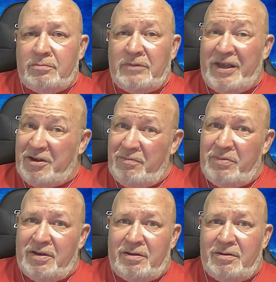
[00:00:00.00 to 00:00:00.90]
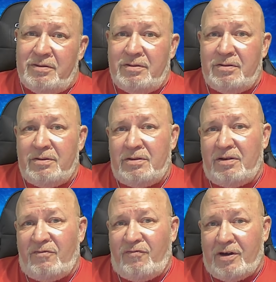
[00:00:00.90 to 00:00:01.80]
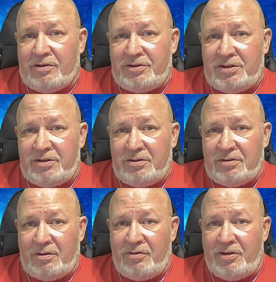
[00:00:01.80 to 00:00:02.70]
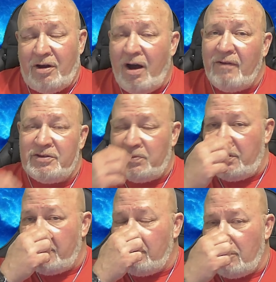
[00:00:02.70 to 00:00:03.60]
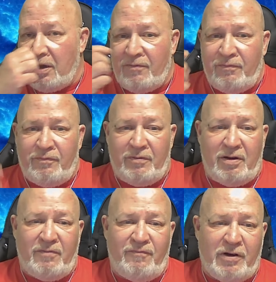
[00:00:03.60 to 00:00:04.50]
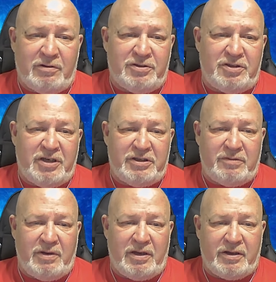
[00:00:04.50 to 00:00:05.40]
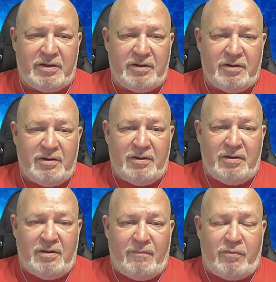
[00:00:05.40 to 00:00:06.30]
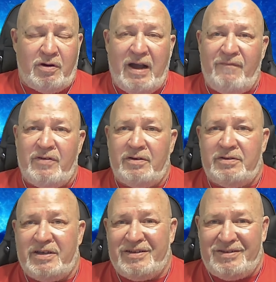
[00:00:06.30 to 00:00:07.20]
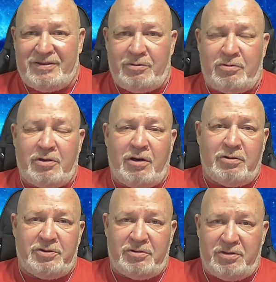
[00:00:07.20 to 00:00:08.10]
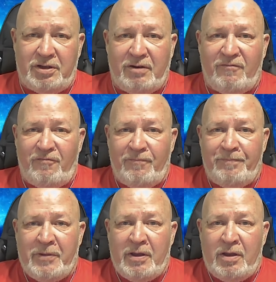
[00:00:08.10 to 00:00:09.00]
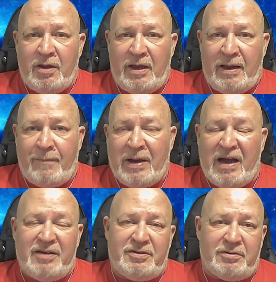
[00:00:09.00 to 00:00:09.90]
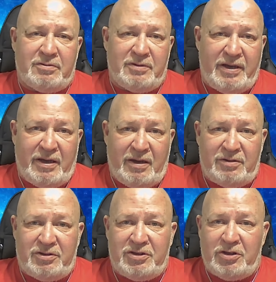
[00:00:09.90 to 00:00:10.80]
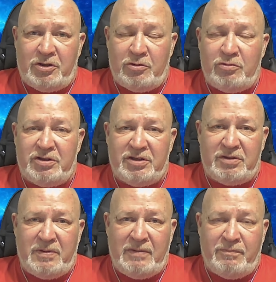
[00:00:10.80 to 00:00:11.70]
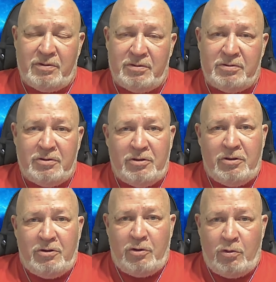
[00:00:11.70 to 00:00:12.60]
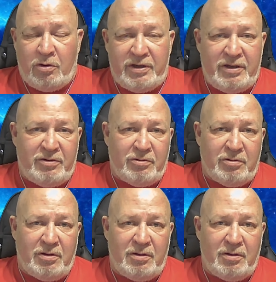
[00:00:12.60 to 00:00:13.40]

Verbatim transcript: they could be the false or the offspring of a false Jezebelic prophetess who calls herself an apostle and seduces people who are either